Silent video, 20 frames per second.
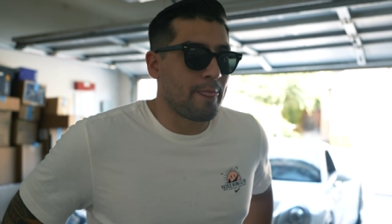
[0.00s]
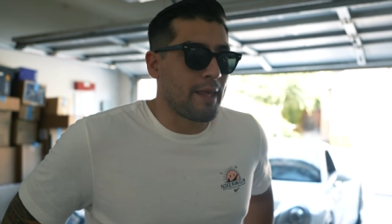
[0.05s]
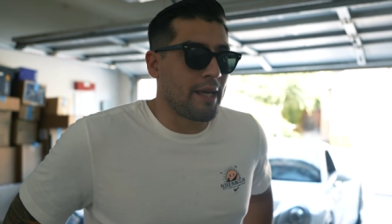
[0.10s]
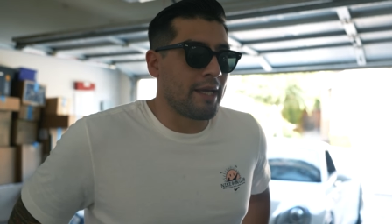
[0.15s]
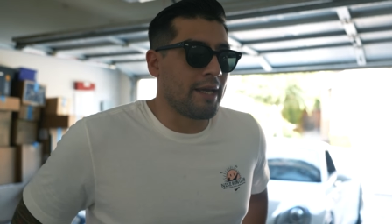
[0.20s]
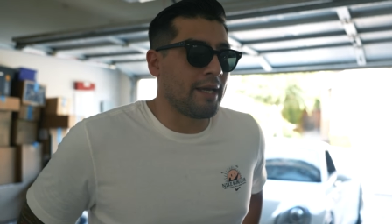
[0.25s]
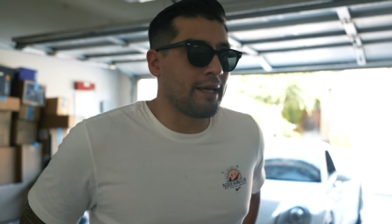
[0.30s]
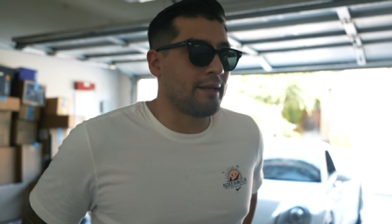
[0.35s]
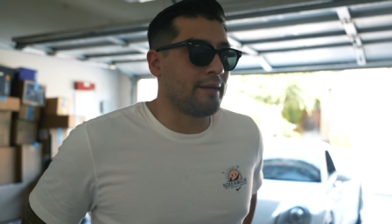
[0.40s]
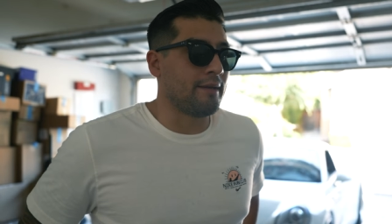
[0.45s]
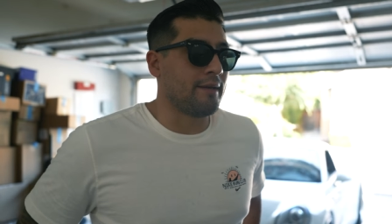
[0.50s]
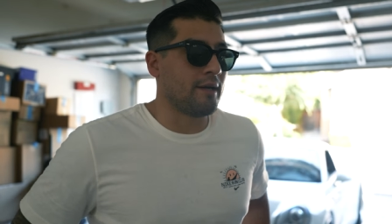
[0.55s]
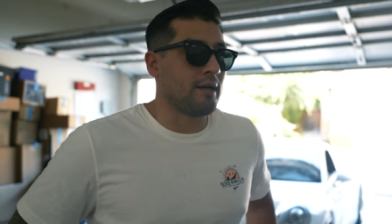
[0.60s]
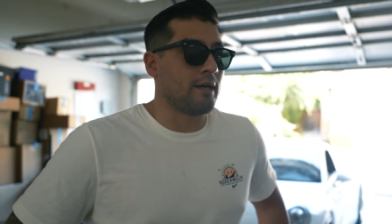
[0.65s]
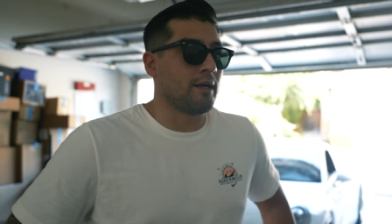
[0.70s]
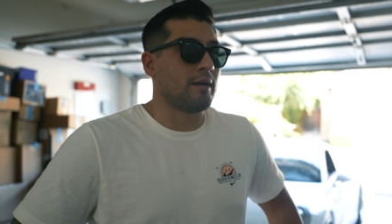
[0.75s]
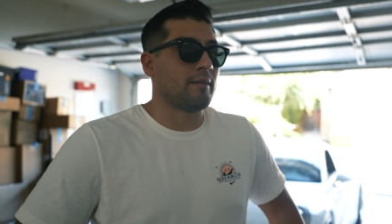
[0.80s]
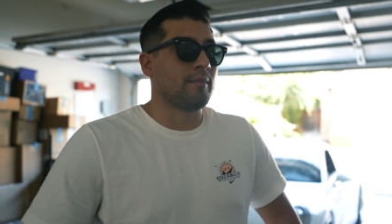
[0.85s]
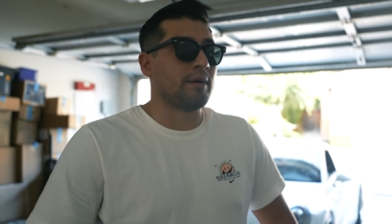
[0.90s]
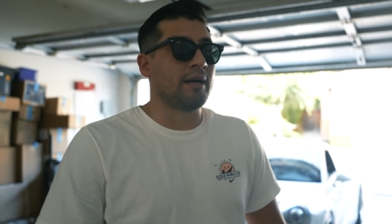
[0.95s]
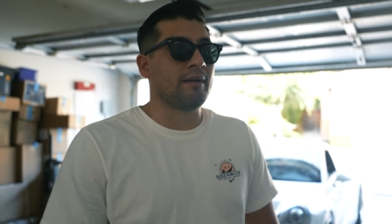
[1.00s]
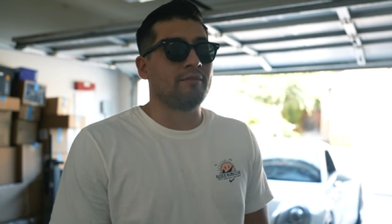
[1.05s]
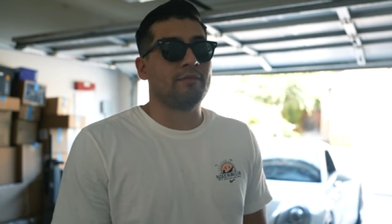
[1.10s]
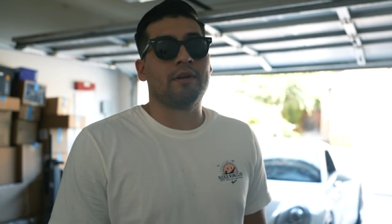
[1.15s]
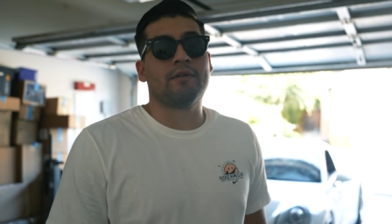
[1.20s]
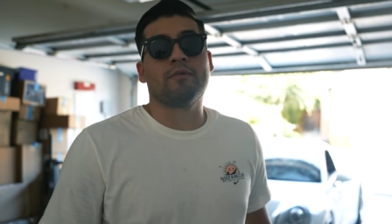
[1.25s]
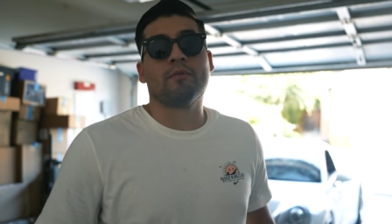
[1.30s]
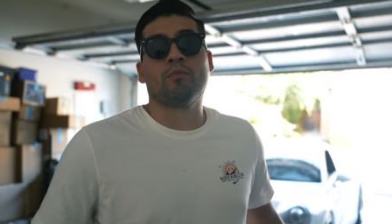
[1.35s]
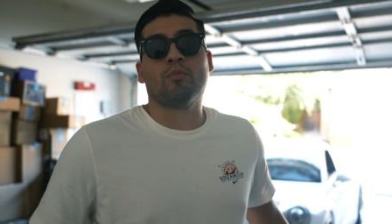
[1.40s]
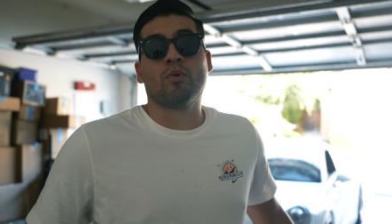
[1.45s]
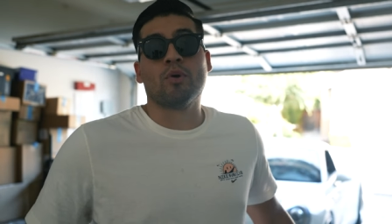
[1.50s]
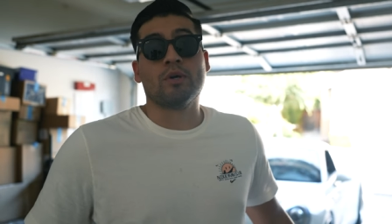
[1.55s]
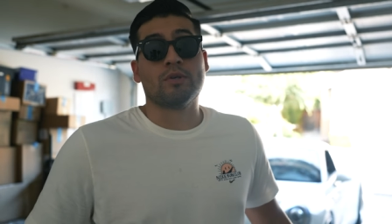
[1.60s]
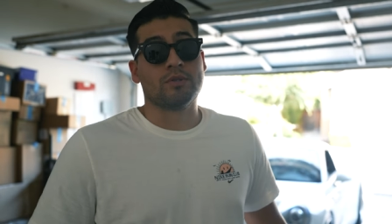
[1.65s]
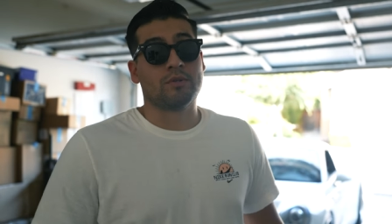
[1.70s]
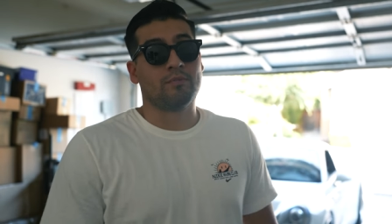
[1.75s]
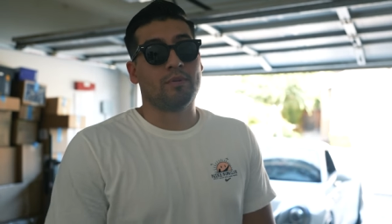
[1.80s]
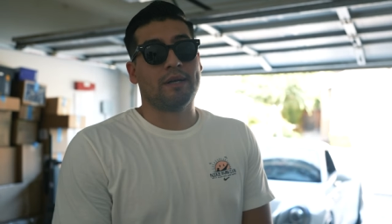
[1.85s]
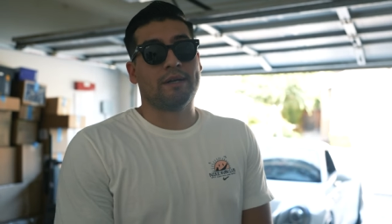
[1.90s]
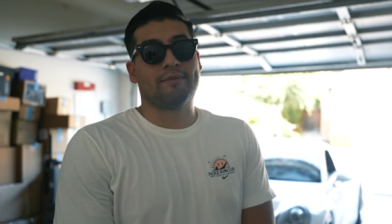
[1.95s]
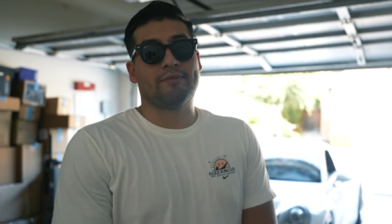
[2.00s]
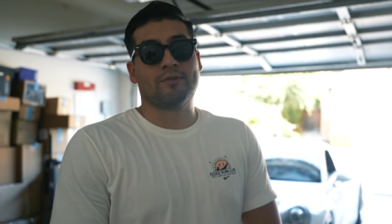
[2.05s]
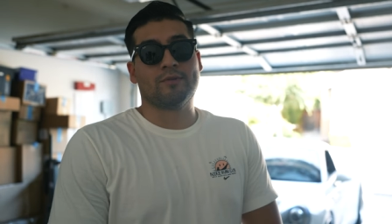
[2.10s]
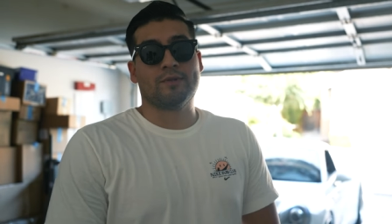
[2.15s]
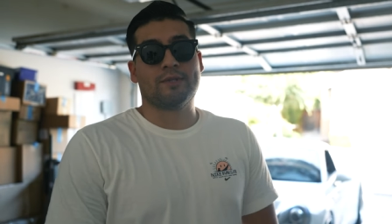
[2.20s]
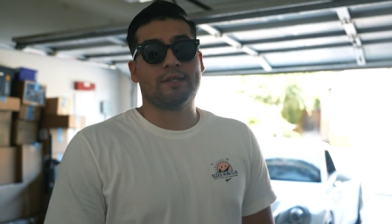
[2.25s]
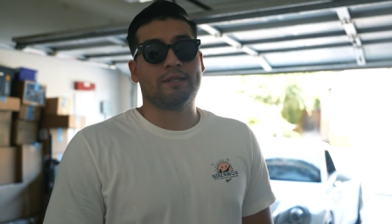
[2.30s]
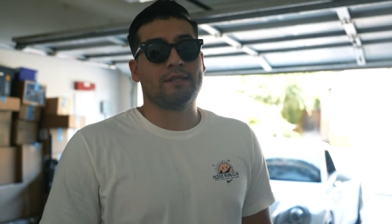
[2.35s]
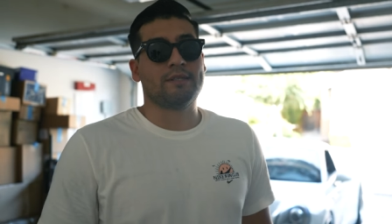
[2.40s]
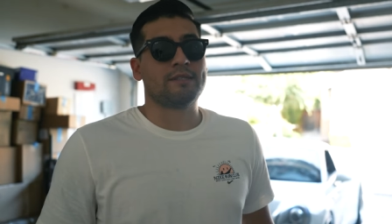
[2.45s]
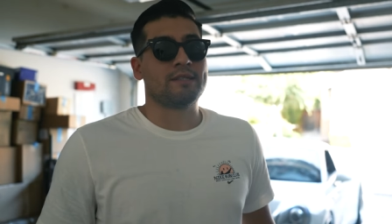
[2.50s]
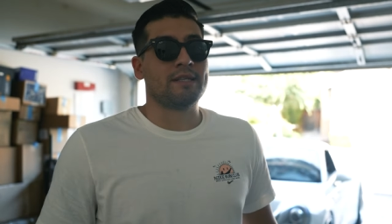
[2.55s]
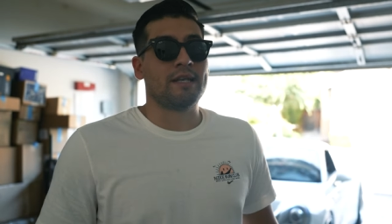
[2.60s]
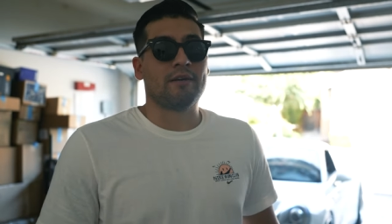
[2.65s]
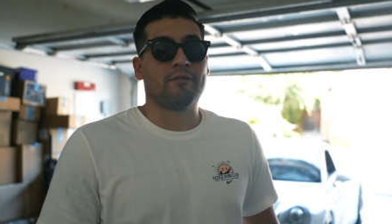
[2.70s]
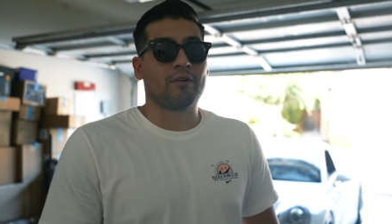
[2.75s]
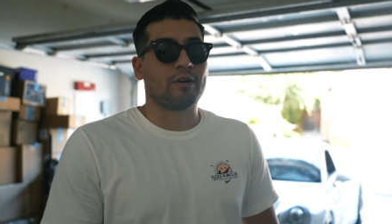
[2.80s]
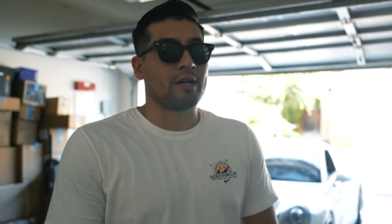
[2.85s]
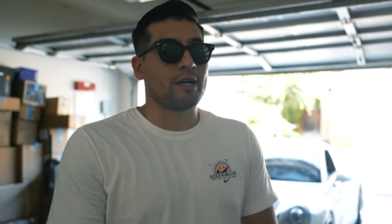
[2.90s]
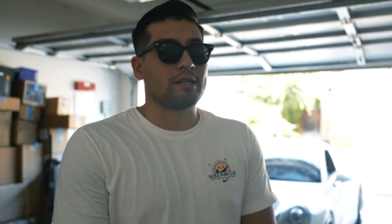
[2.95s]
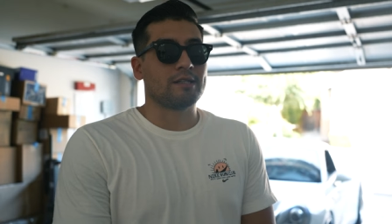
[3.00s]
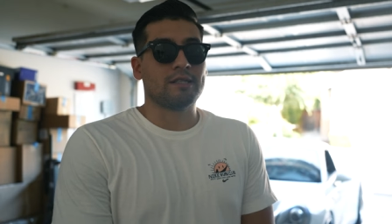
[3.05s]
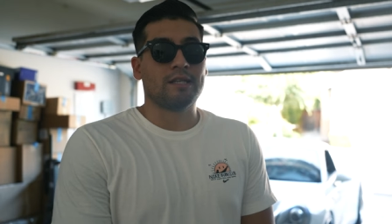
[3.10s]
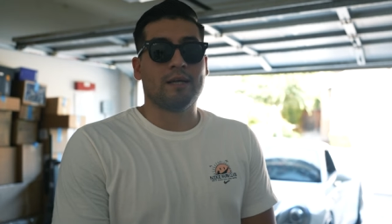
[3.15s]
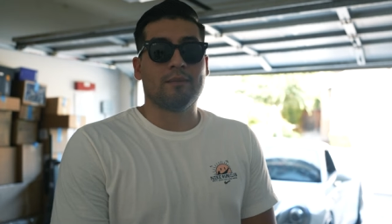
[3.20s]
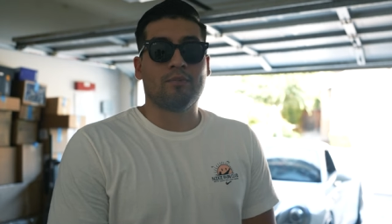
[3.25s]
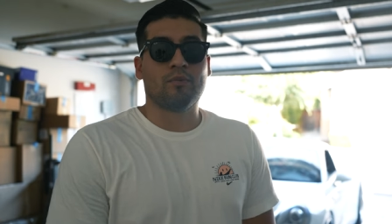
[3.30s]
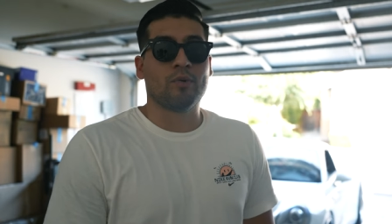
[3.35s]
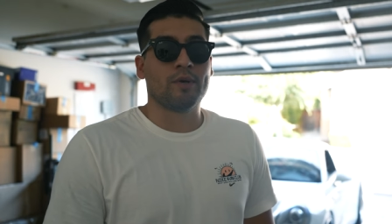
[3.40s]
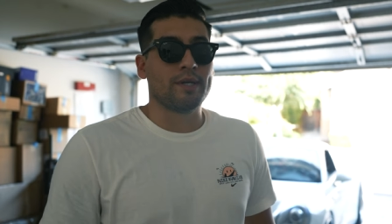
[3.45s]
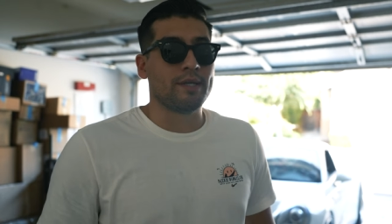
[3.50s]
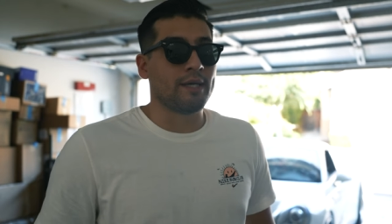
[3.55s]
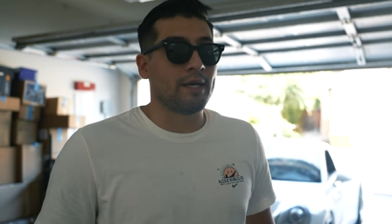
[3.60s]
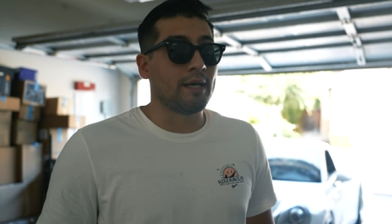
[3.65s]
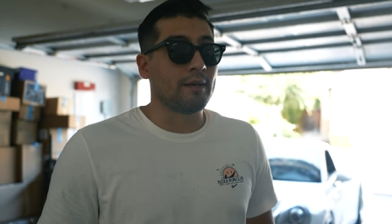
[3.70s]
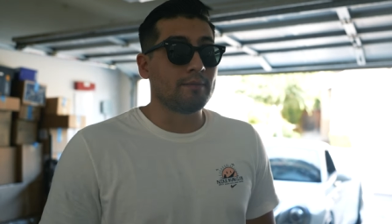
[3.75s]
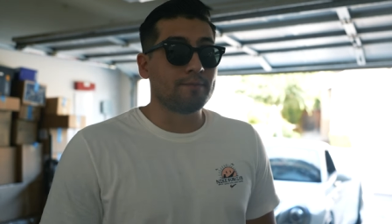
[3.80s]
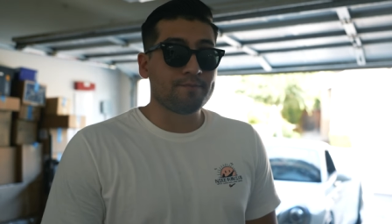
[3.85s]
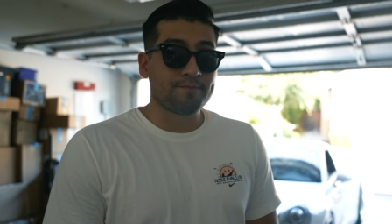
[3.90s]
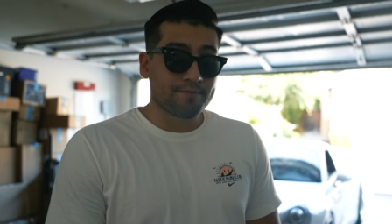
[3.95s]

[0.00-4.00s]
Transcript: and um, I've never boiled a brake fluid. It's never got to that point yet.